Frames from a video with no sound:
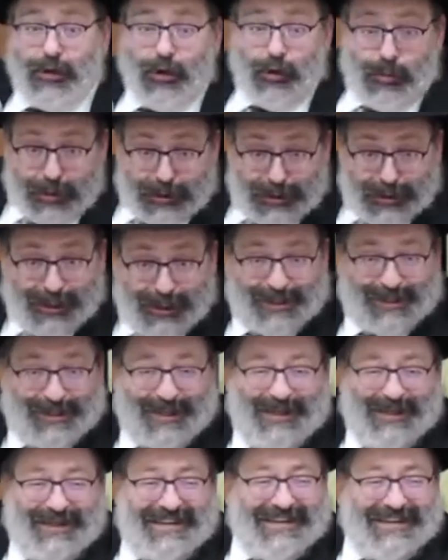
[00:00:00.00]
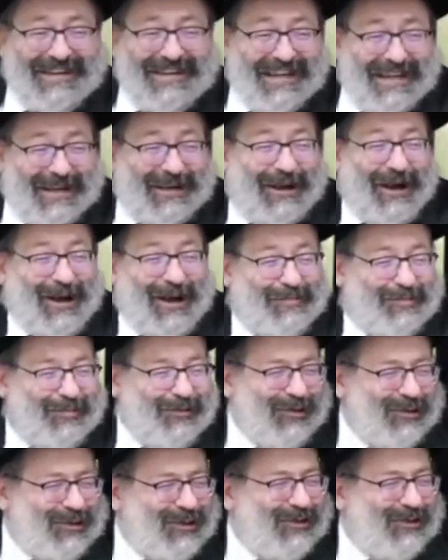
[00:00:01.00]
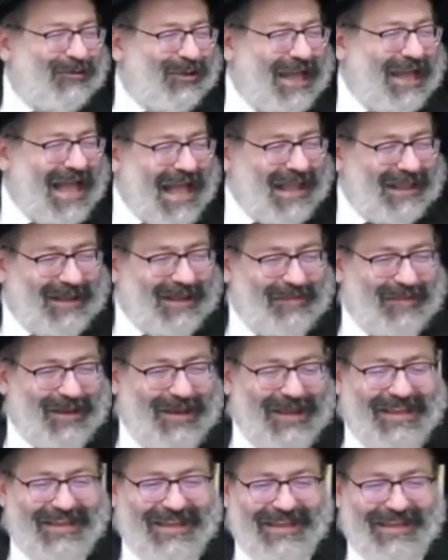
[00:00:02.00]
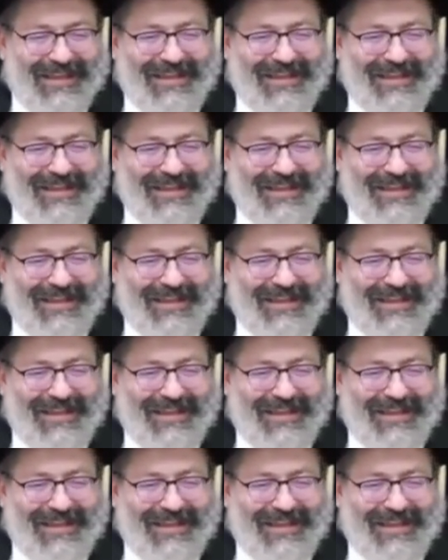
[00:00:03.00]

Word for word: U'Matzasa. And God brought you where you had to be.